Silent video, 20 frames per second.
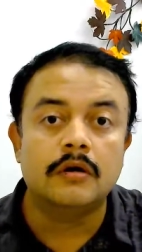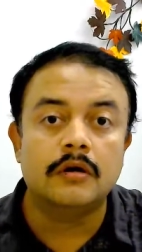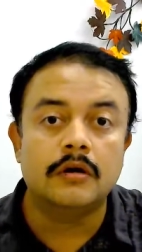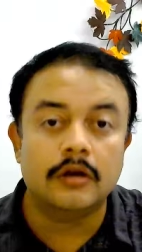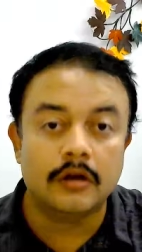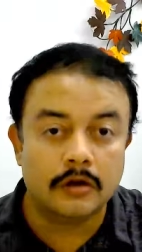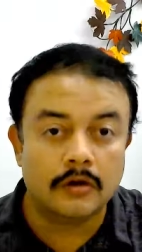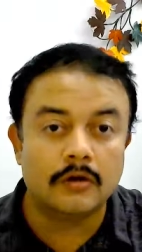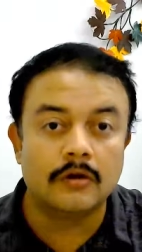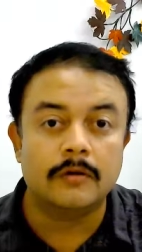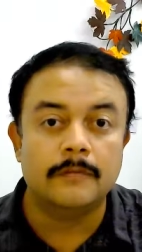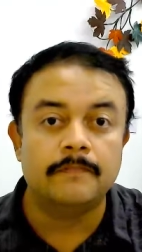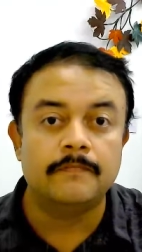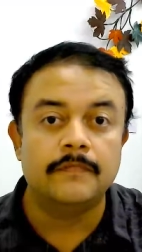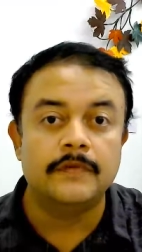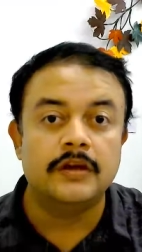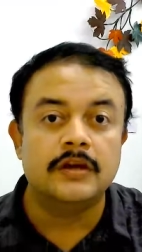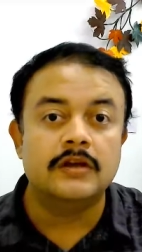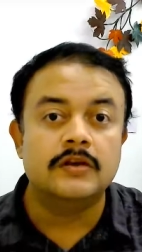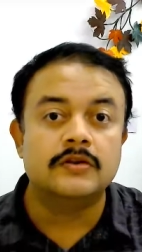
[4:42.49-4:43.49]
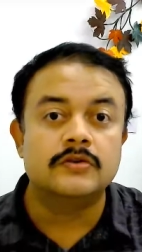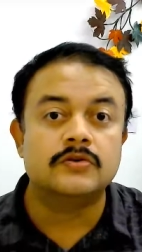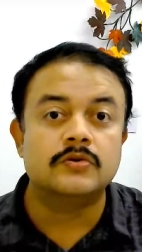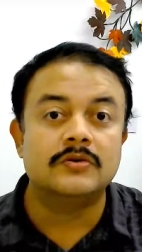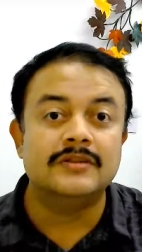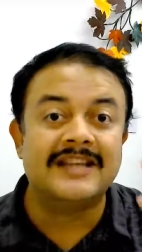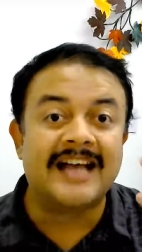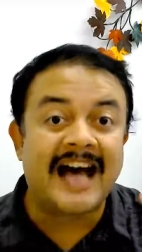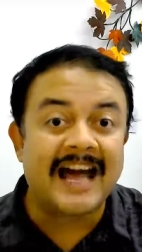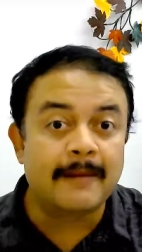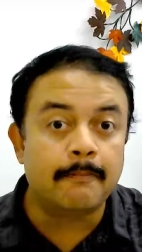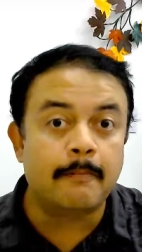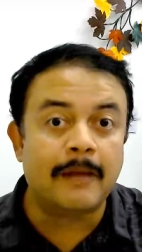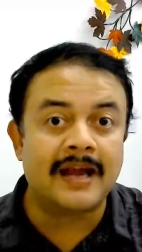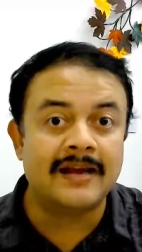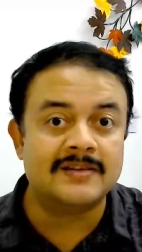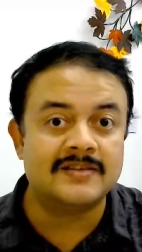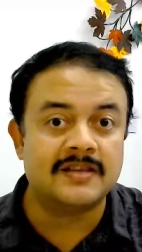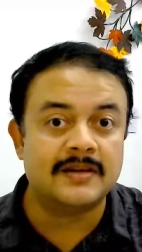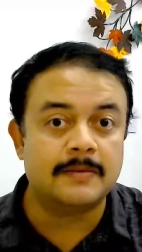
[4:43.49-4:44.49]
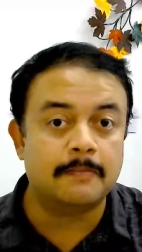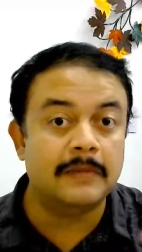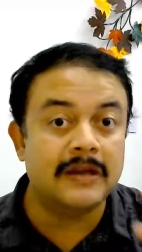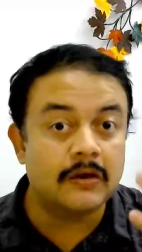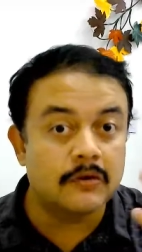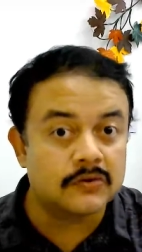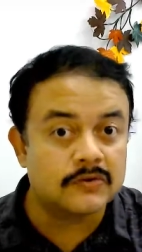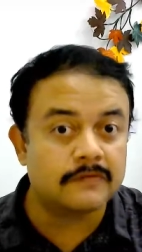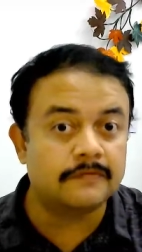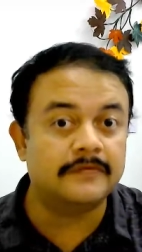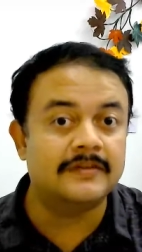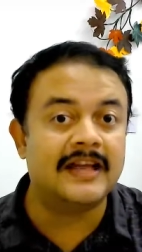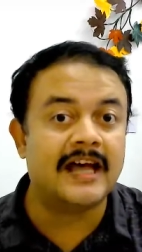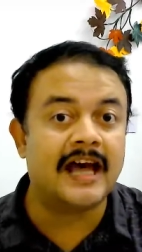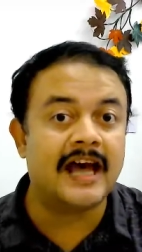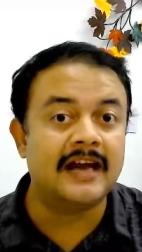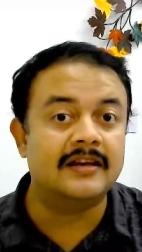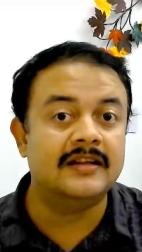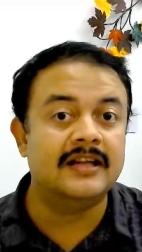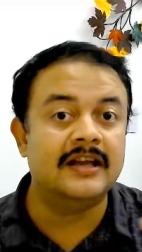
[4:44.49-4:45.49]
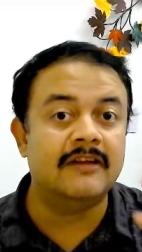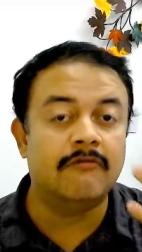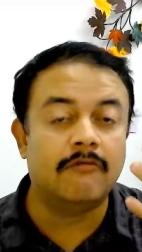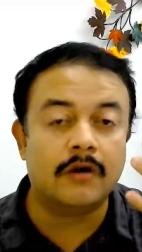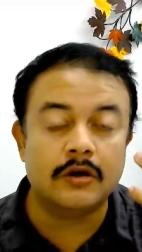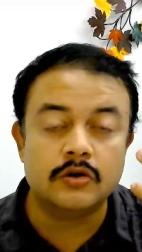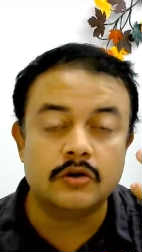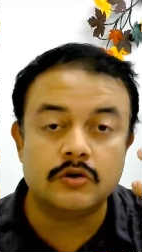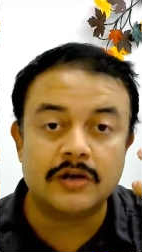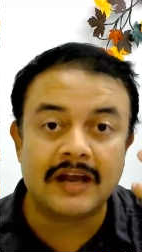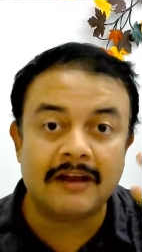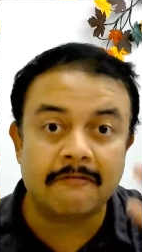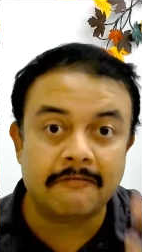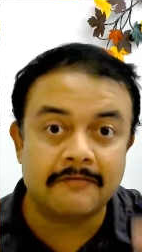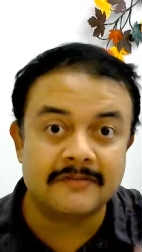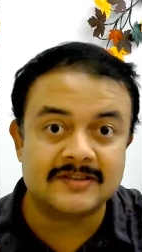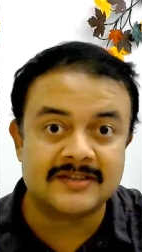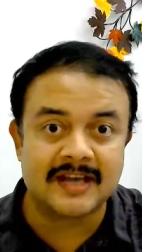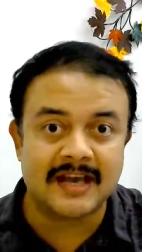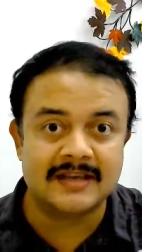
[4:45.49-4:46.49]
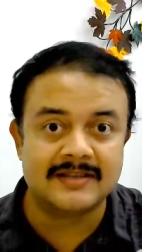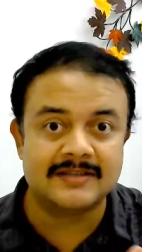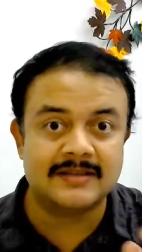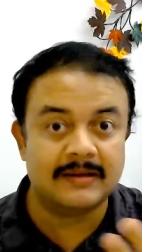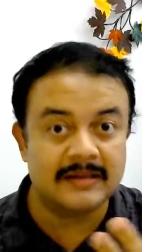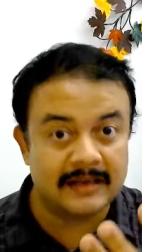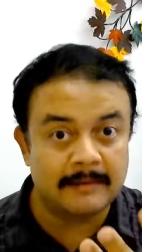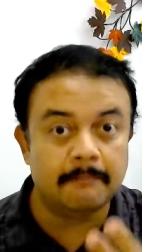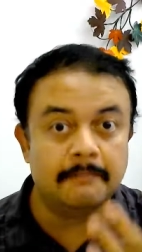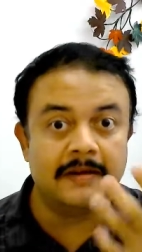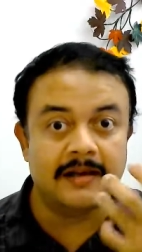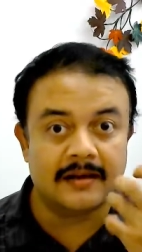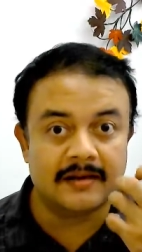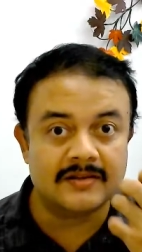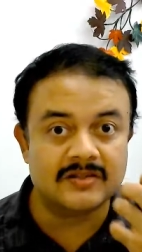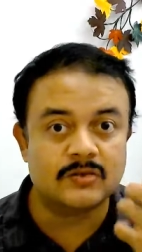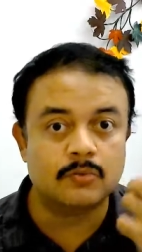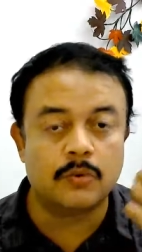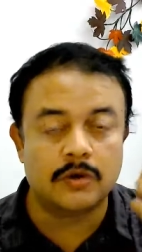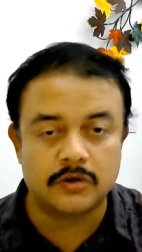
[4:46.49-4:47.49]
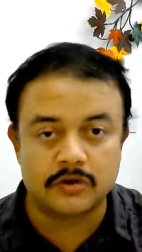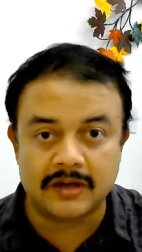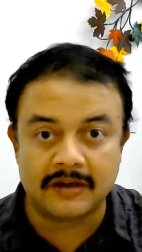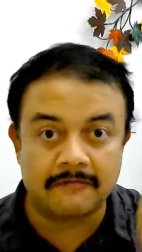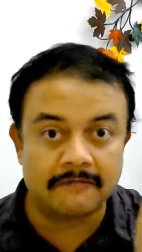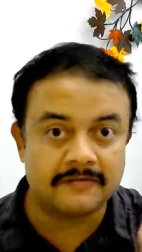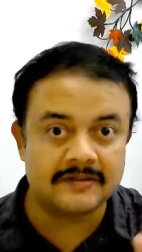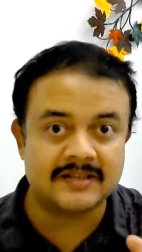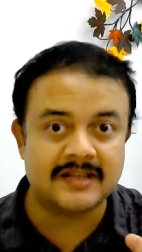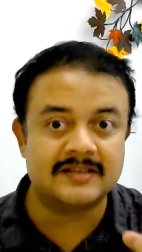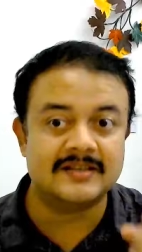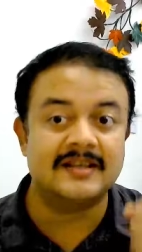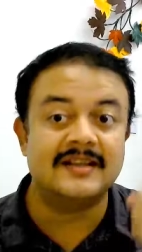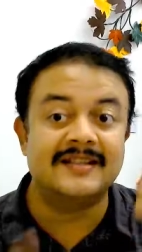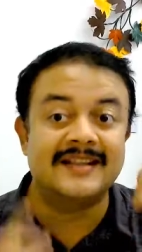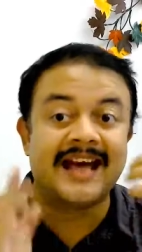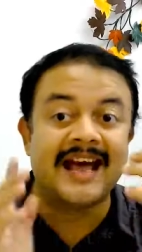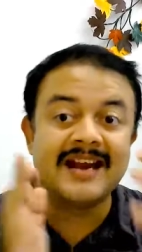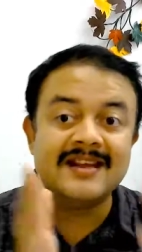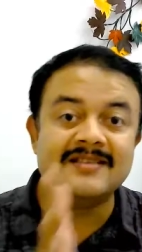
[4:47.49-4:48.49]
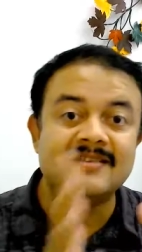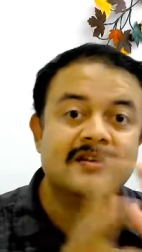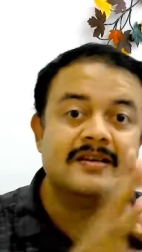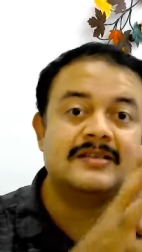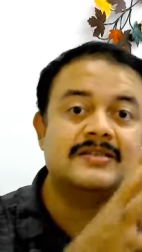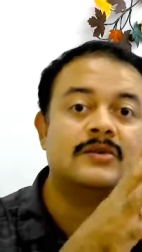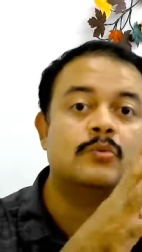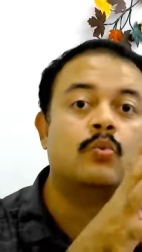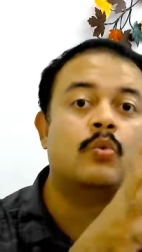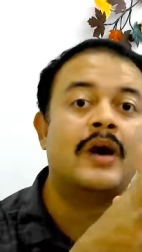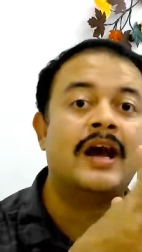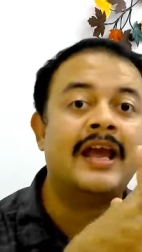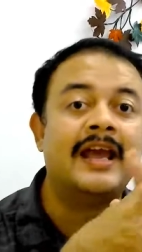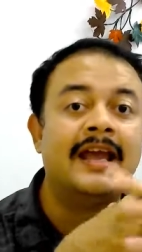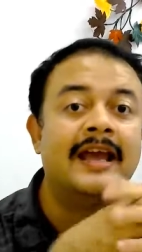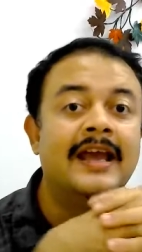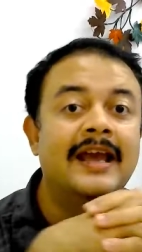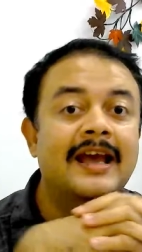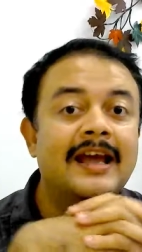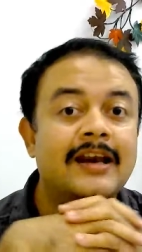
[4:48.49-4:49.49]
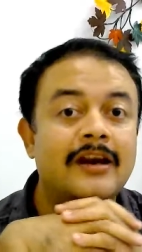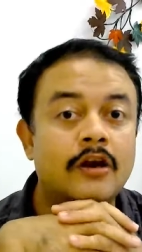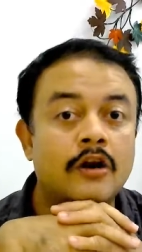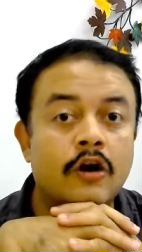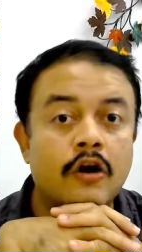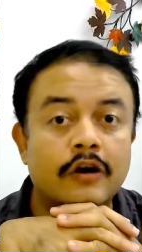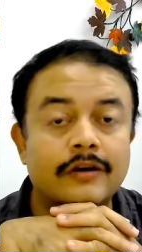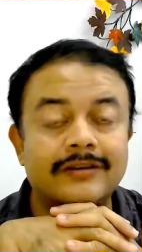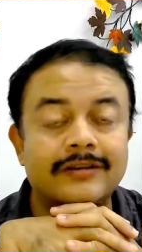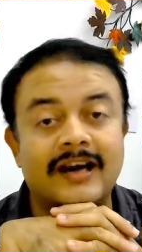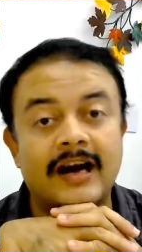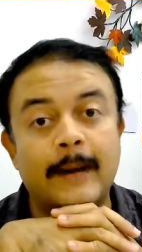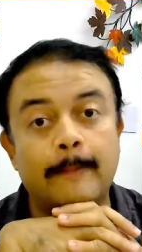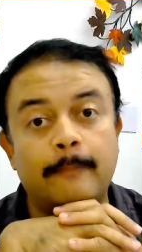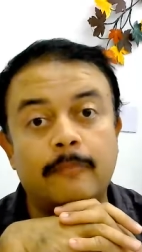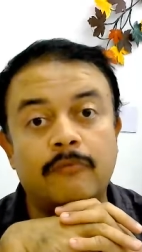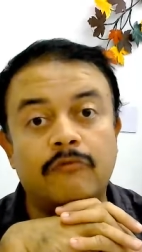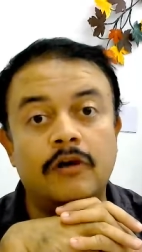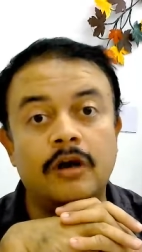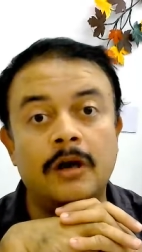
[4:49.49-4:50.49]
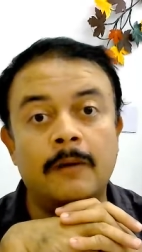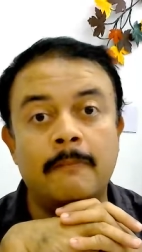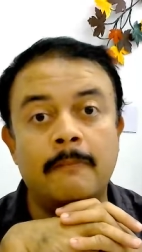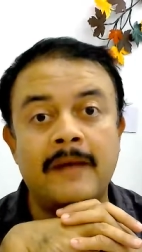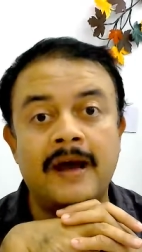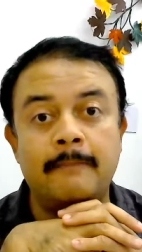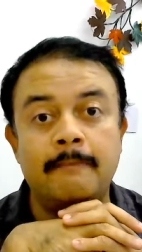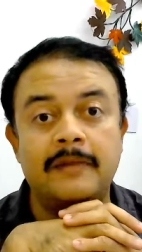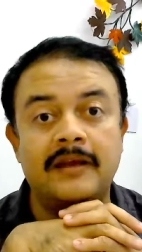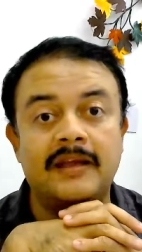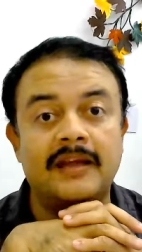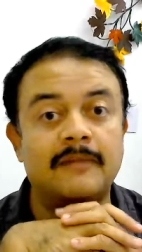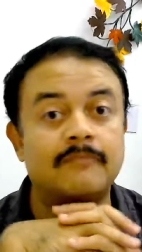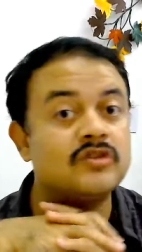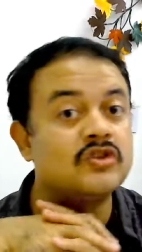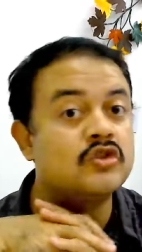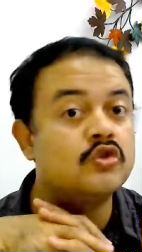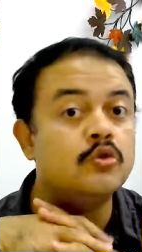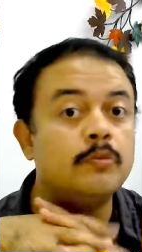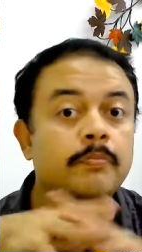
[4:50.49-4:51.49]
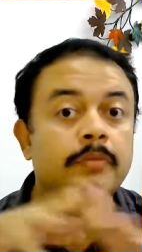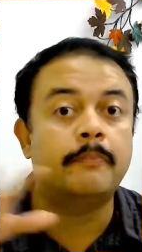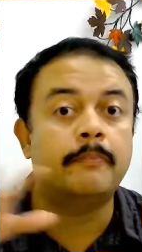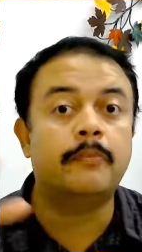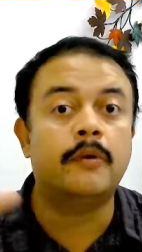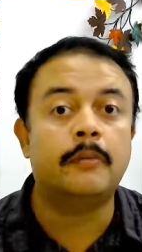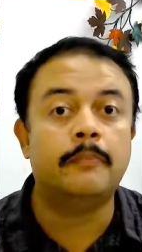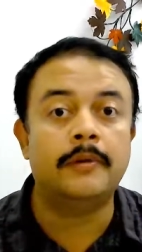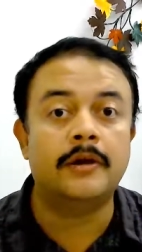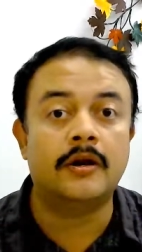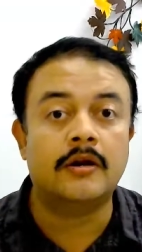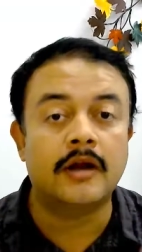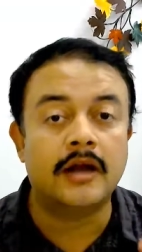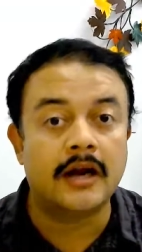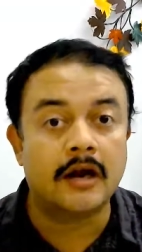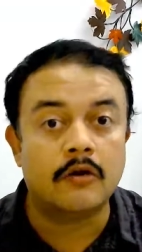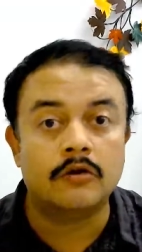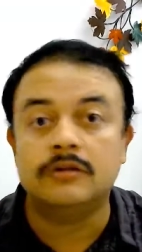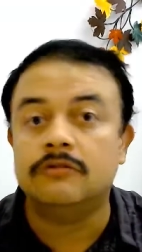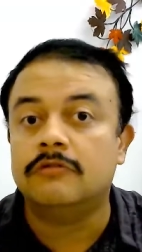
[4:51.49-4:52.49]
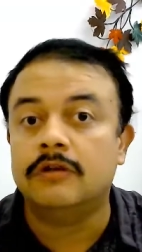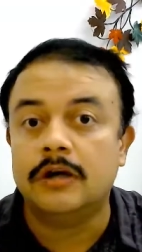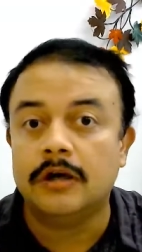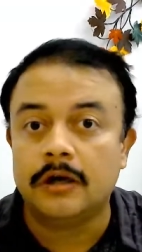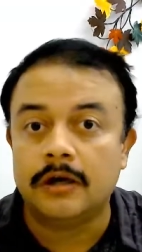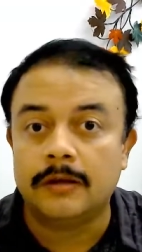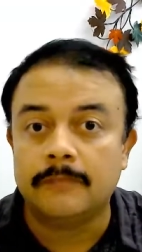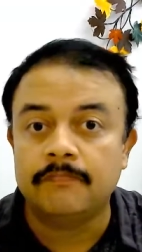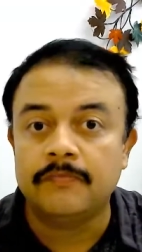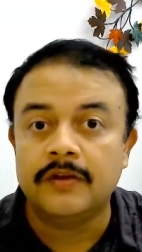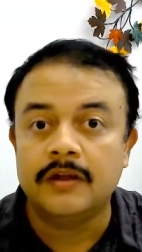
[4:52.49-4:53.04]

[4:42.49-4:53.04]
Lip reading: you know, so that mindset, because of that, they want to emphasize, the imperialists want to emphasize. And that is the reason why north up world map became super popular around the world.